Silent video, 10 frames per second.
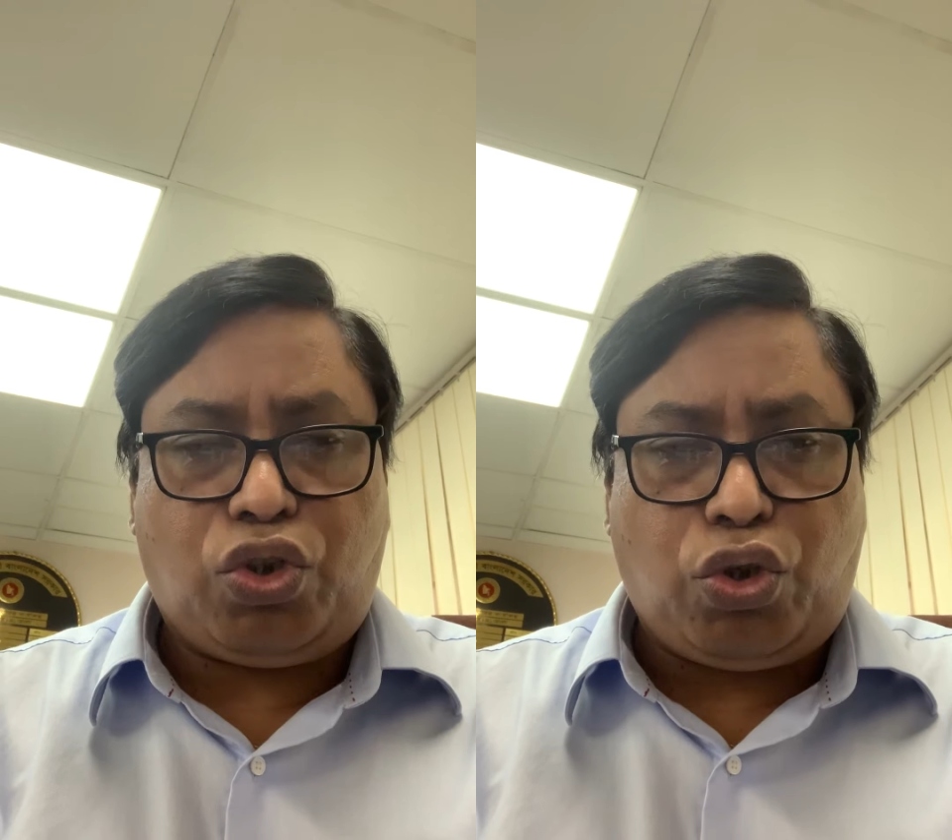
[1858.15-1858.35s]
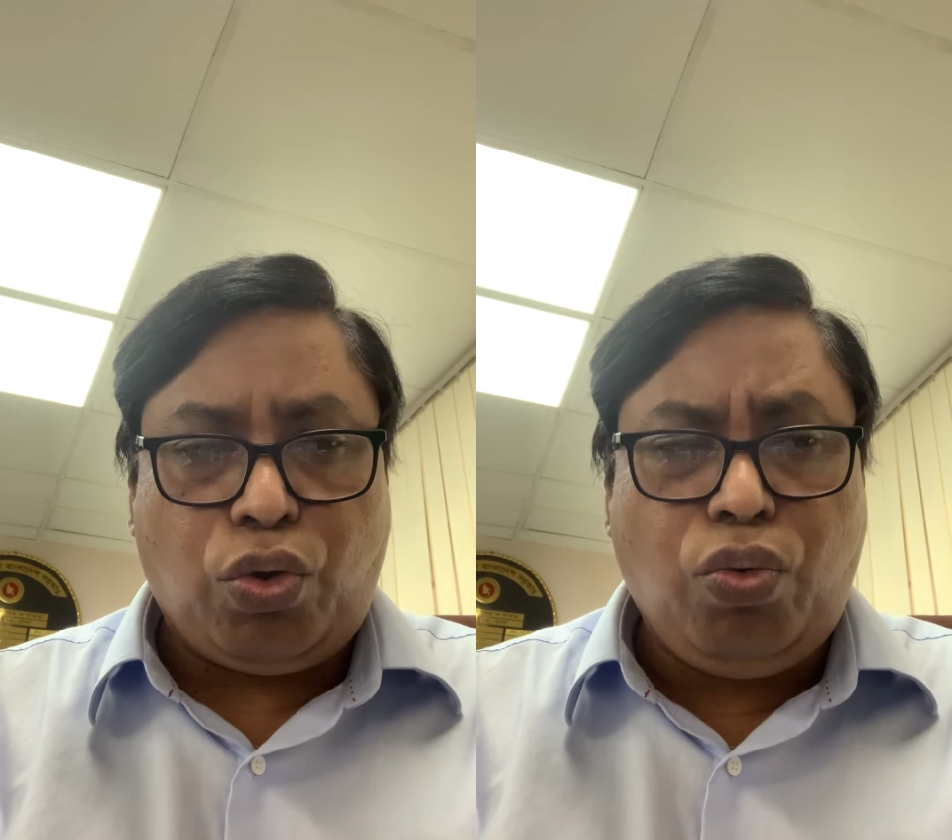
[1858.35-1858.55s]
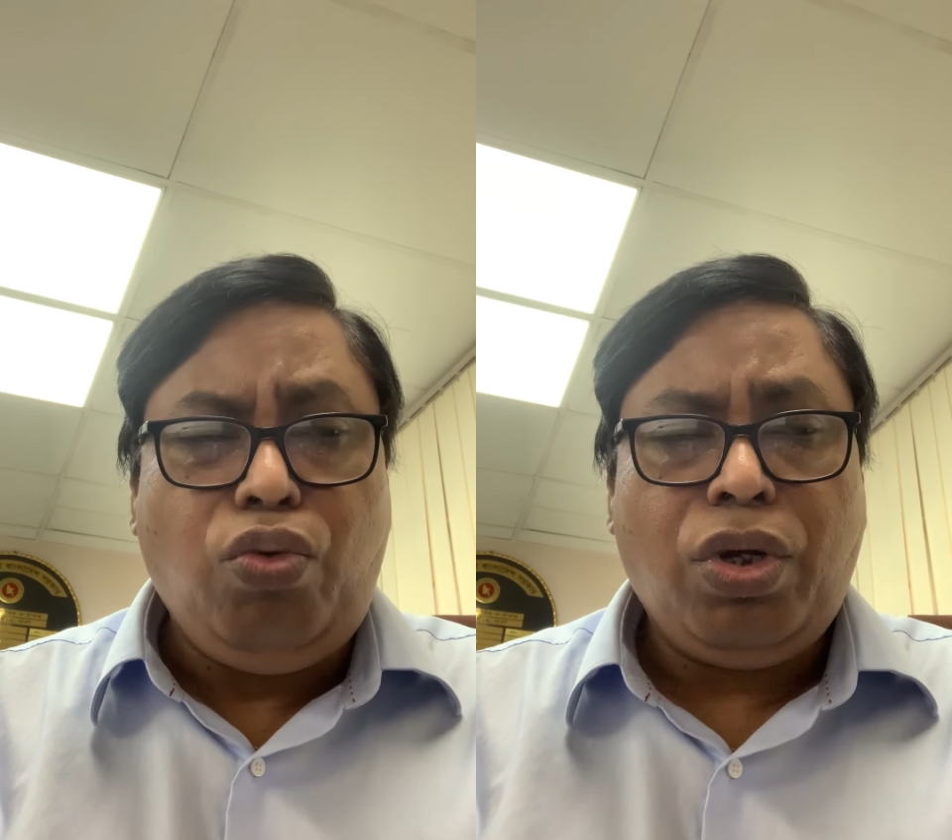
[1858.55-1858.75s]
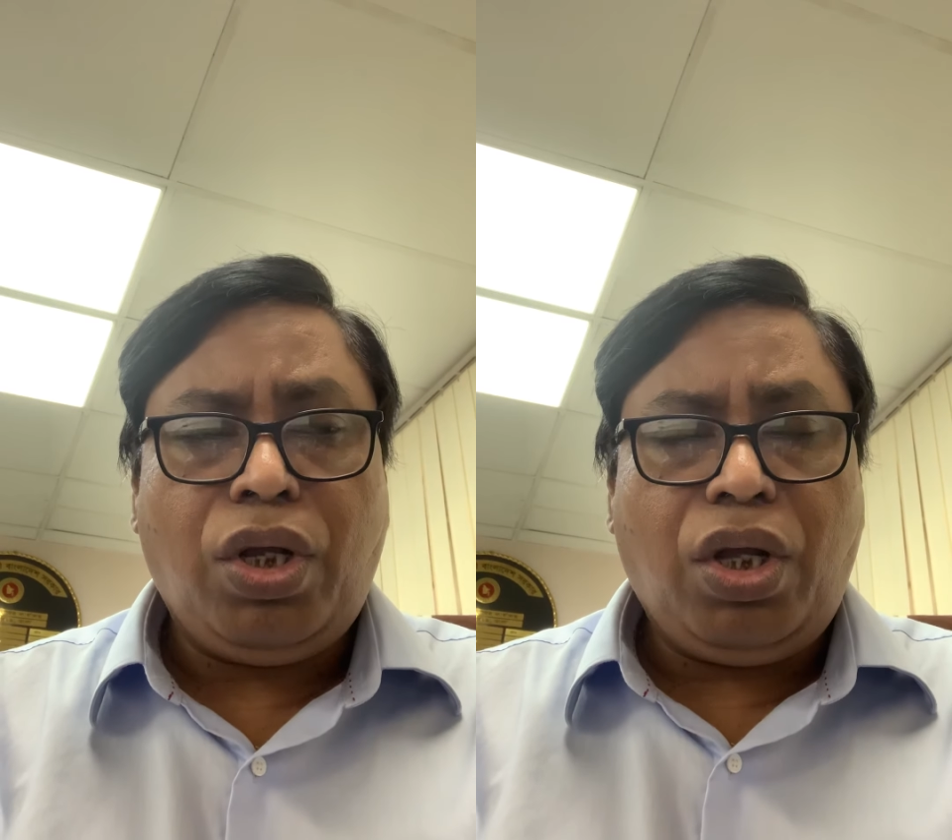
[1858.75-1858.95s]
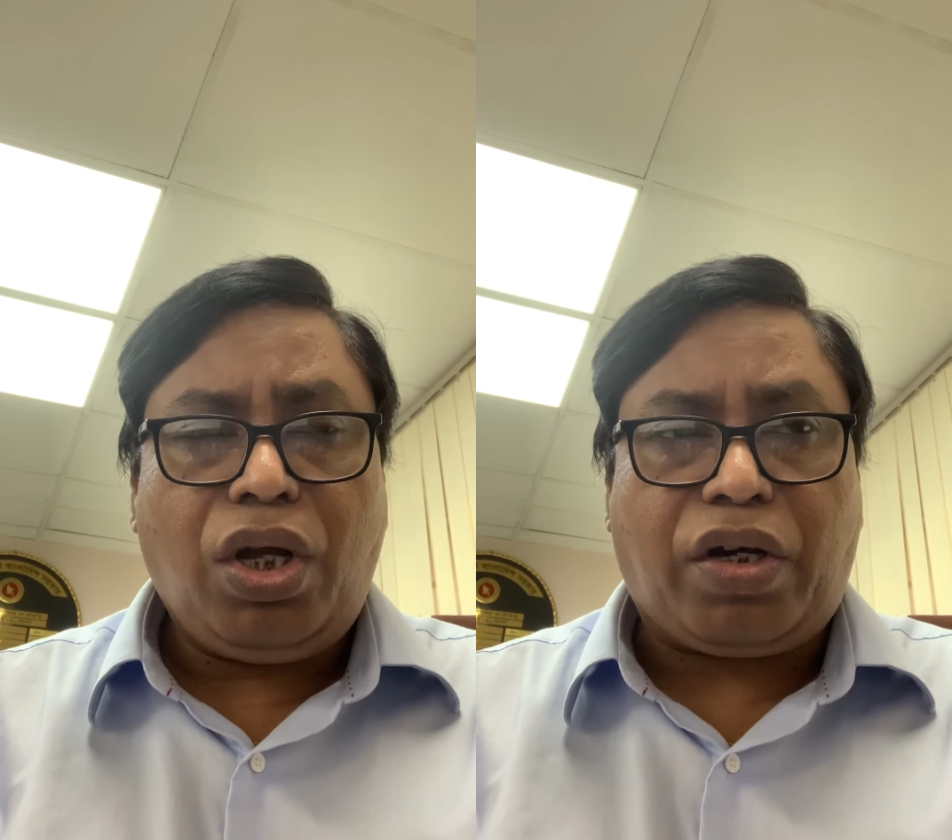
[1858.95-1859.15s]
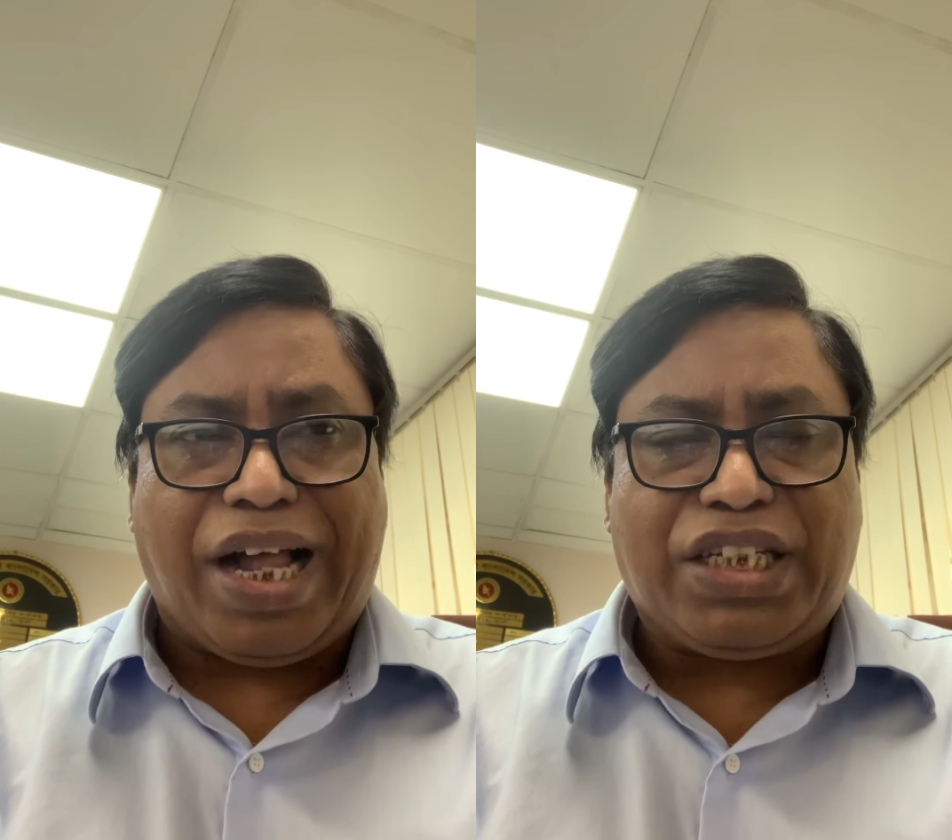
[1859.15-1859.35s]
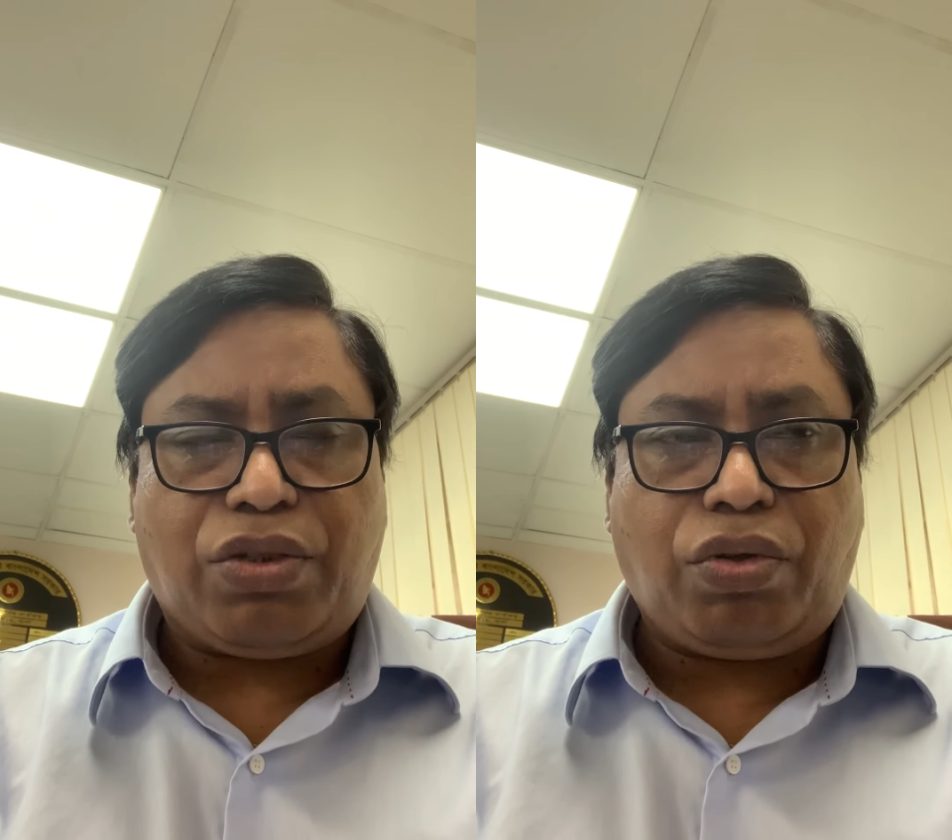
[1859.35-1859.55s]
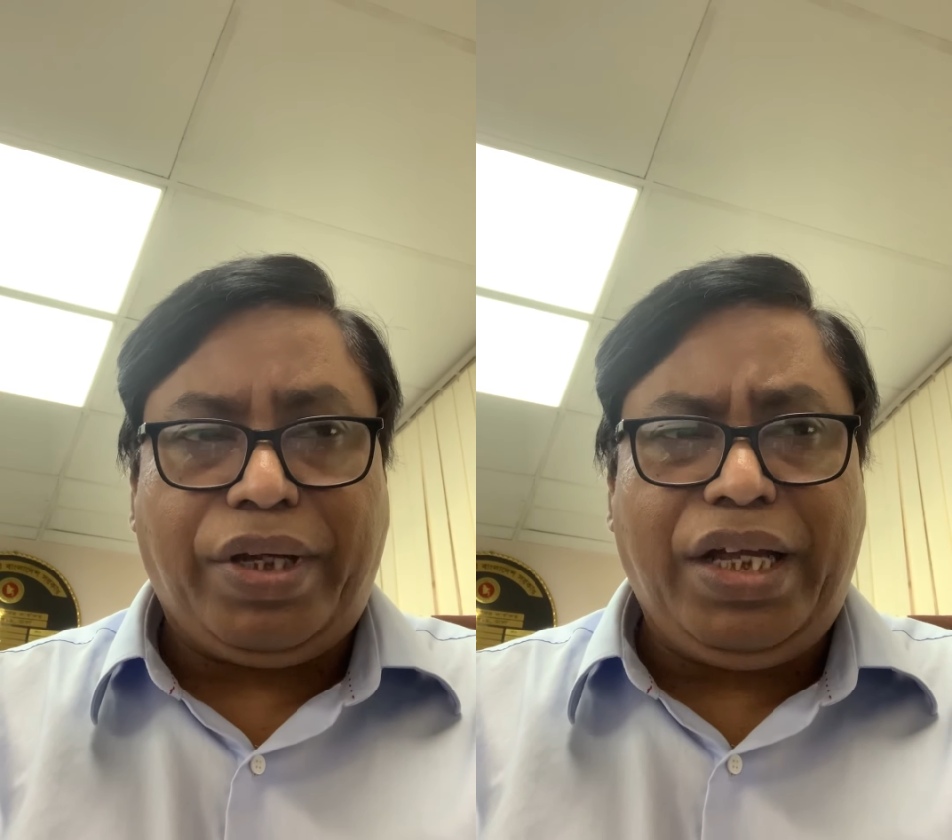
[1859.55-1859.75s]
2, class
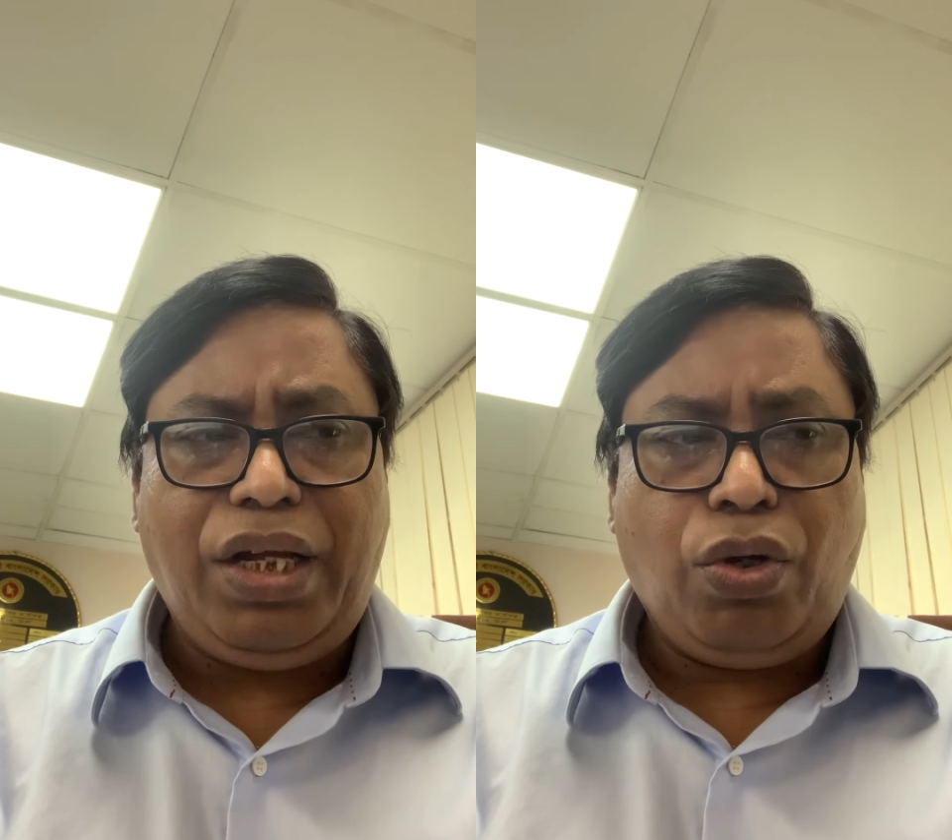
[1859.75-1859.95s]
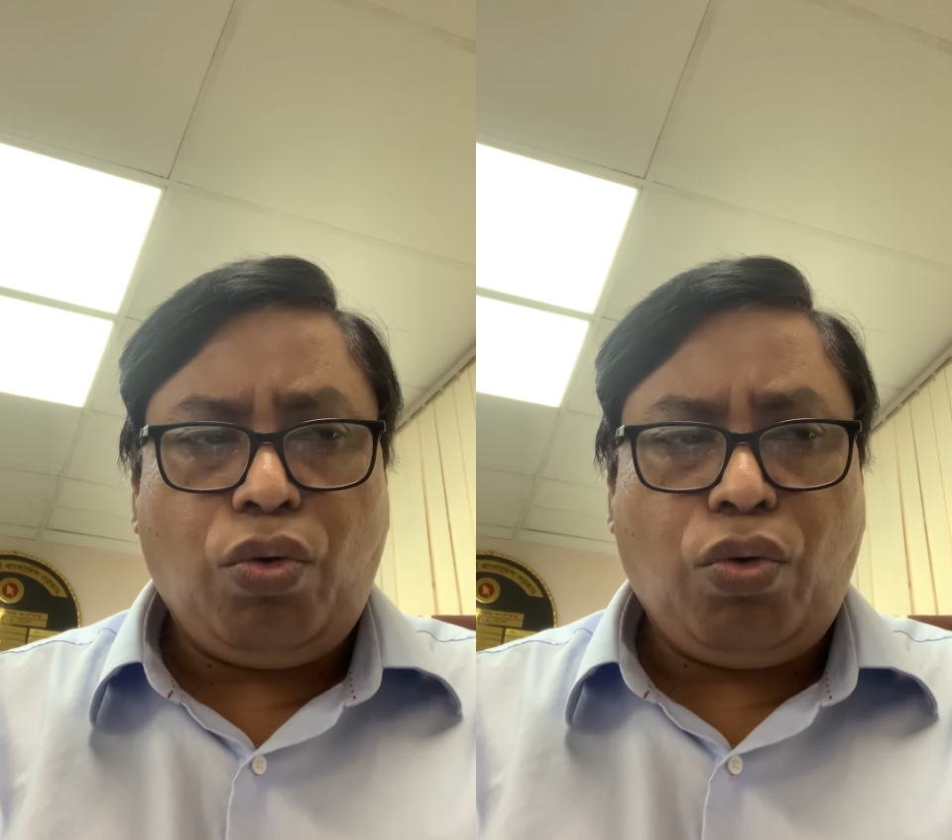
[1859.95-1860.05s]
3,